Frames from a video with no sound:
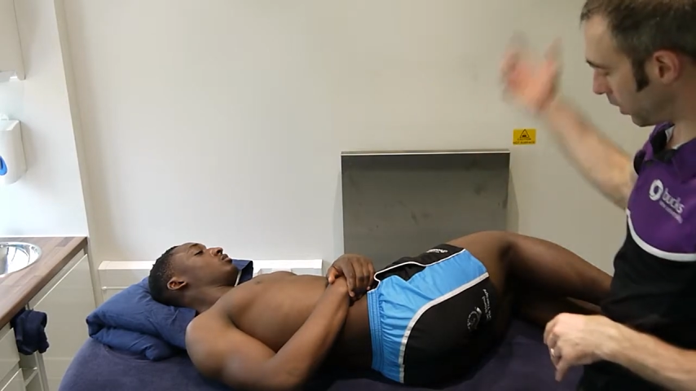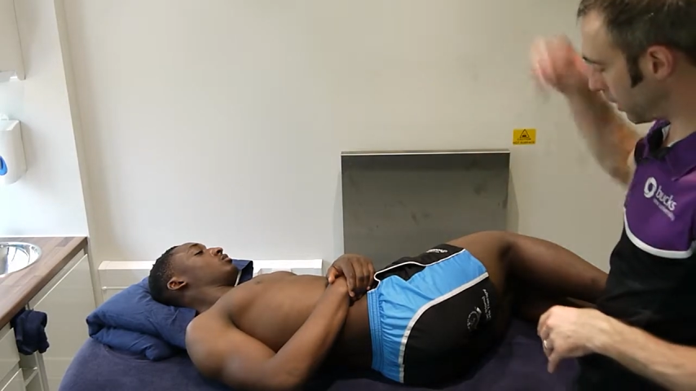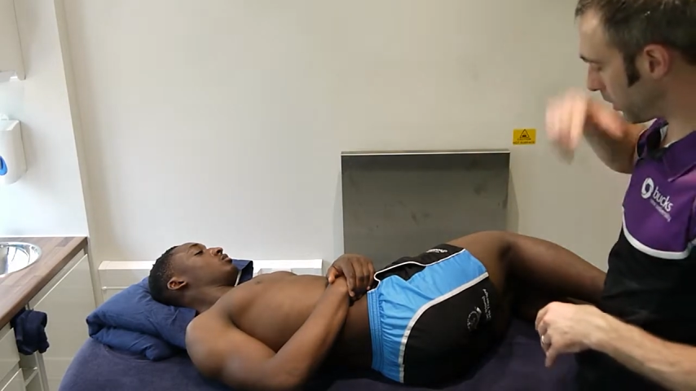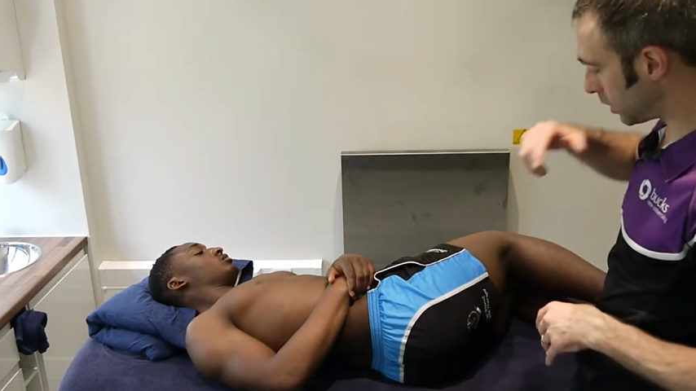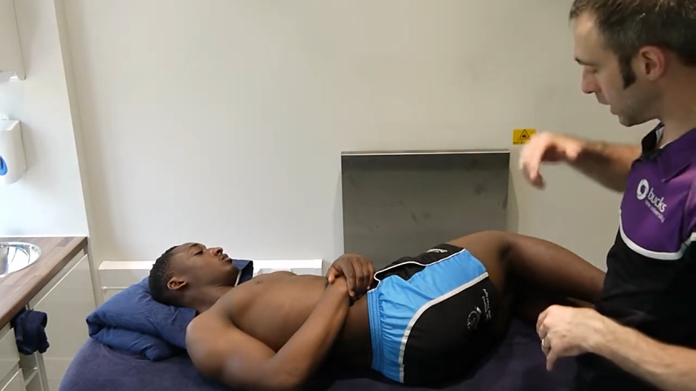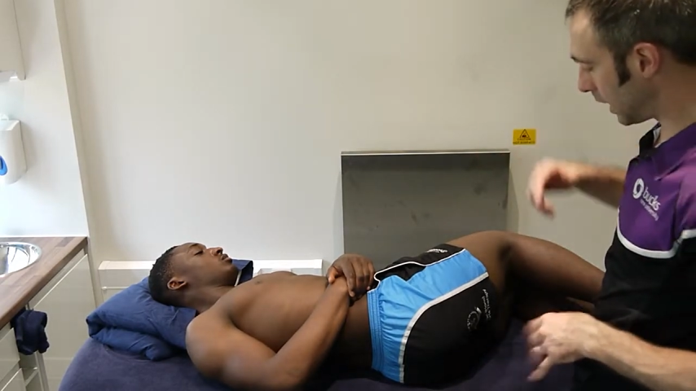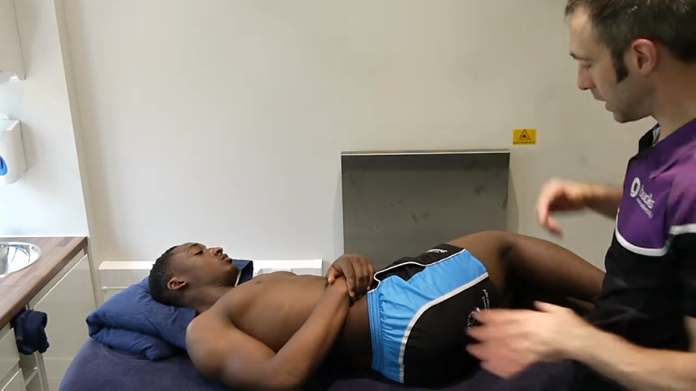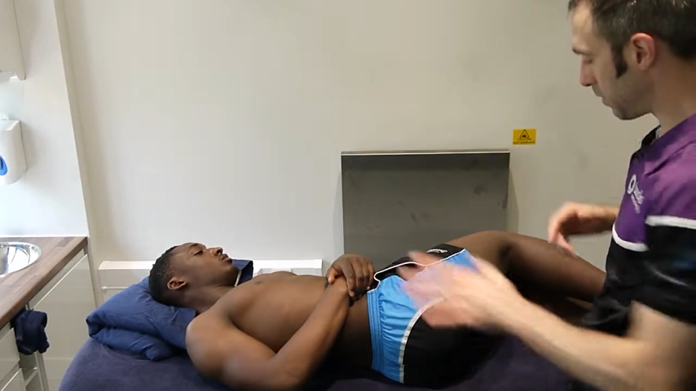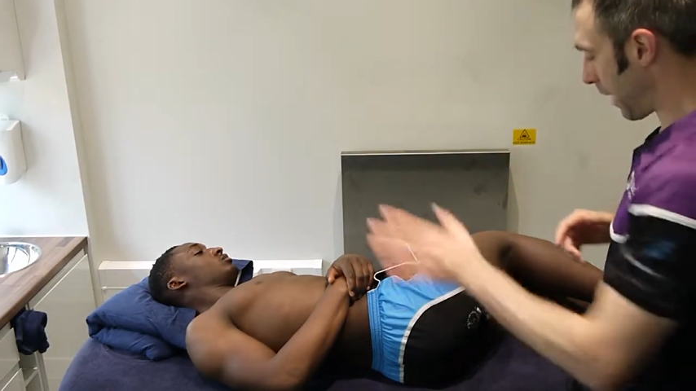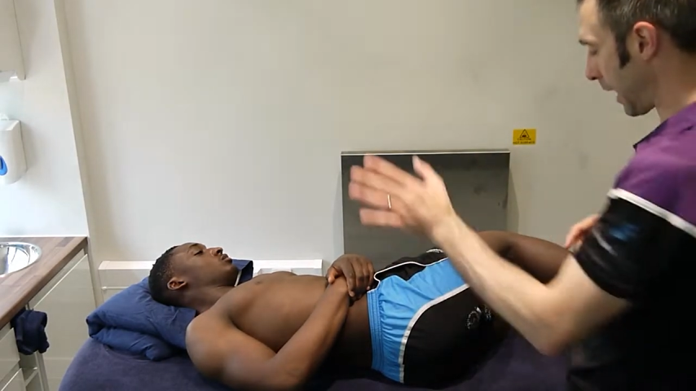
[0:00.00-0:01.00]
put him onto
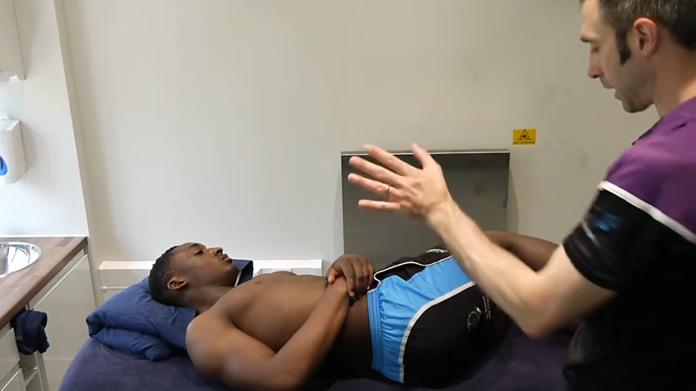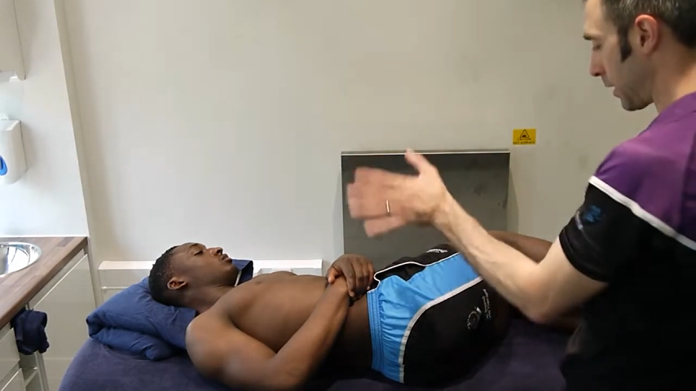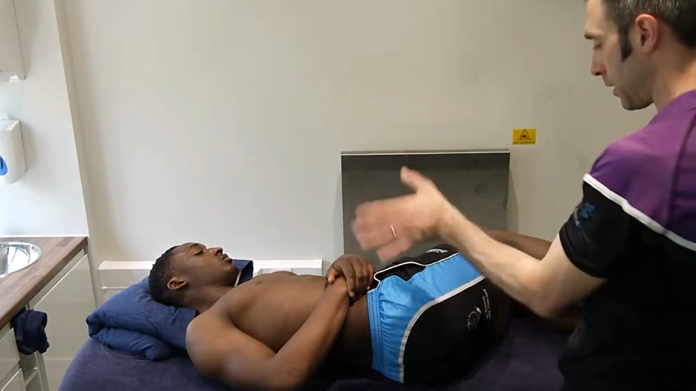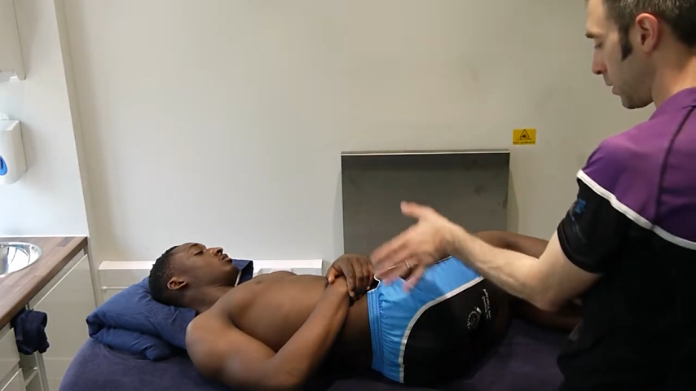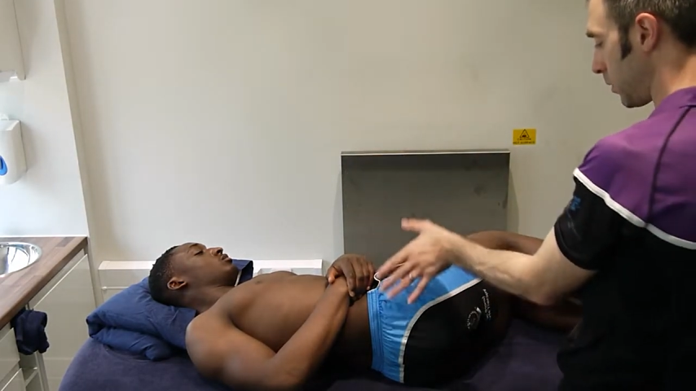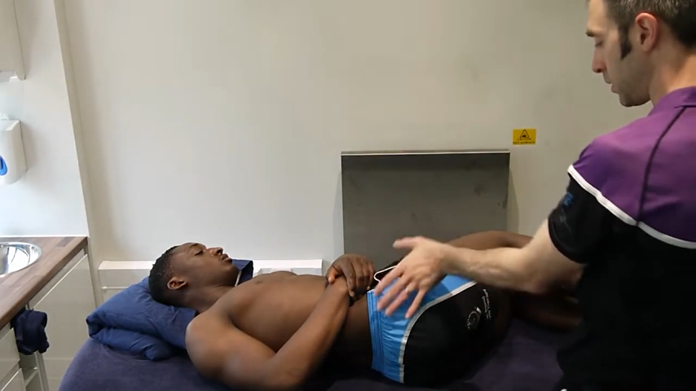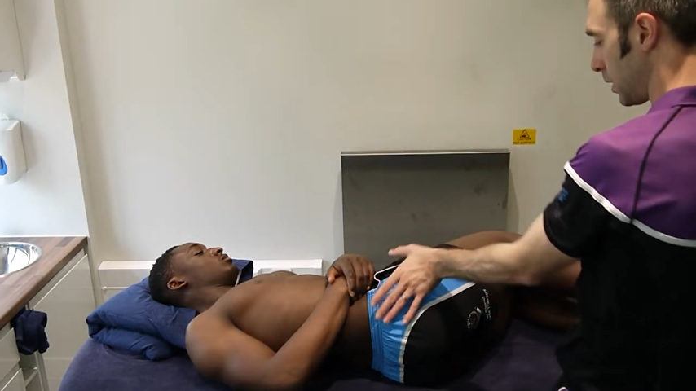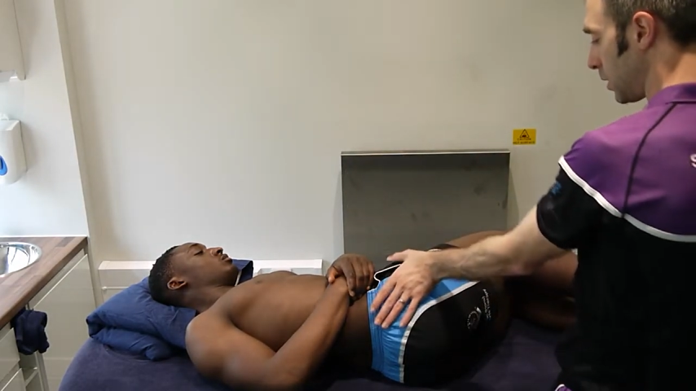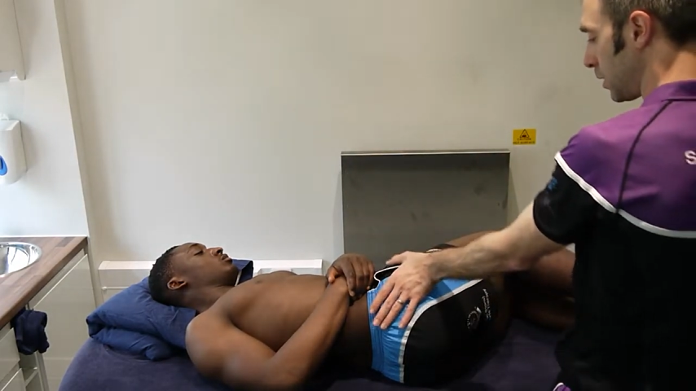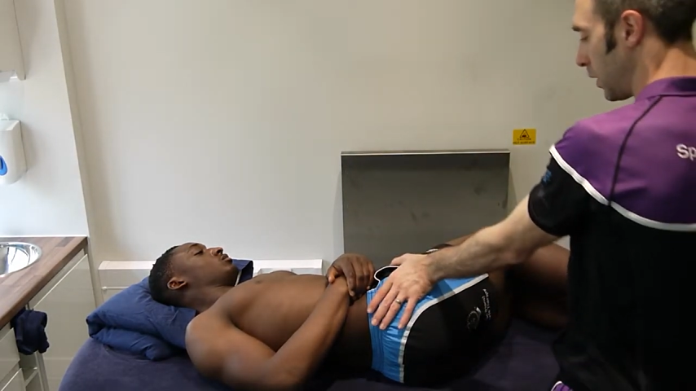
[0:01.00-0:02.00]
his back. So
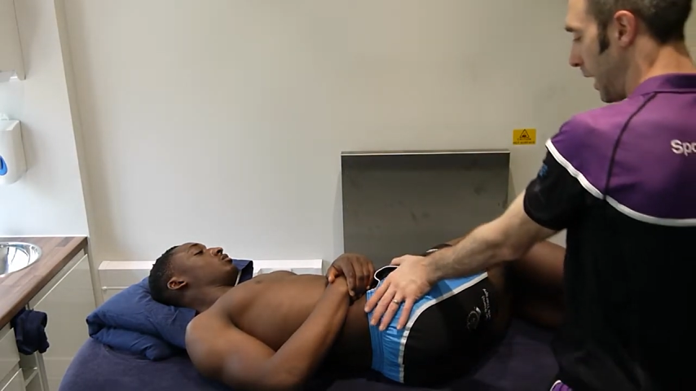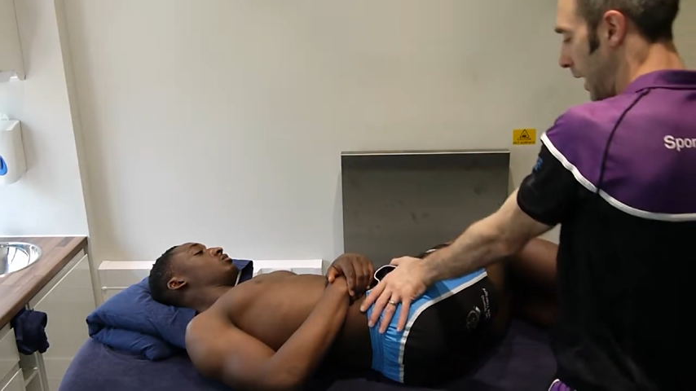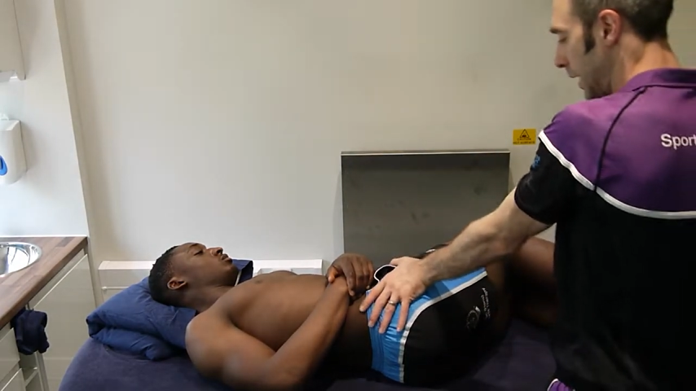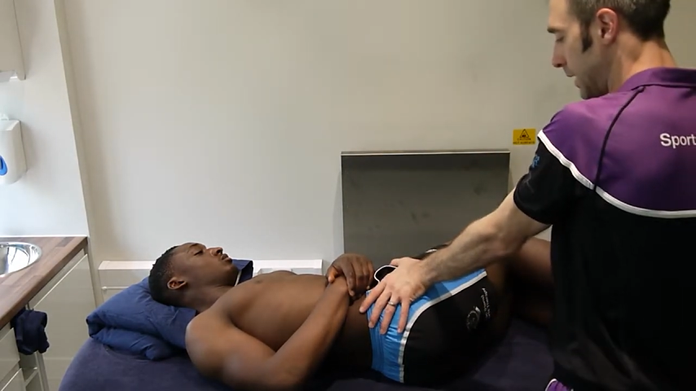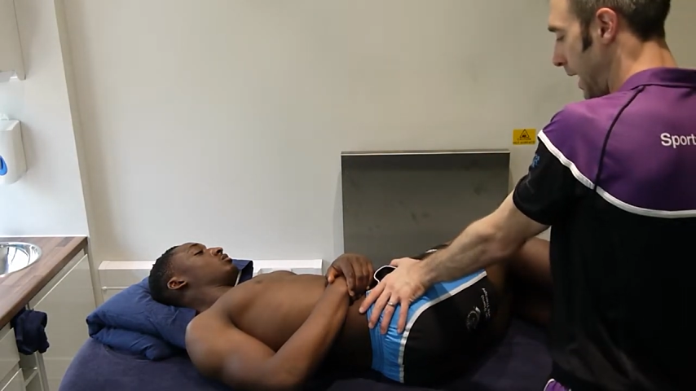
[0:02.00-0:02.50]
to do that, it's